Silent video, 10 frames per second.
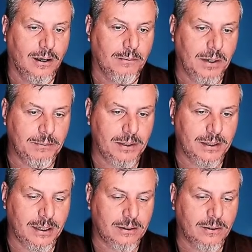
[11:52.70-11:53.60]
but
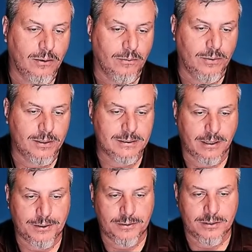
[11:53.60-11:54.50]
like, what is
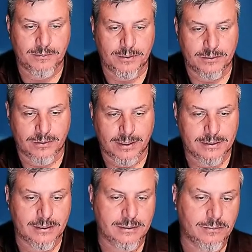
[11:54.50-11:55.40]
our usable
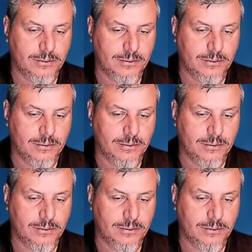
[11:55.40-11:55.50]
addresses?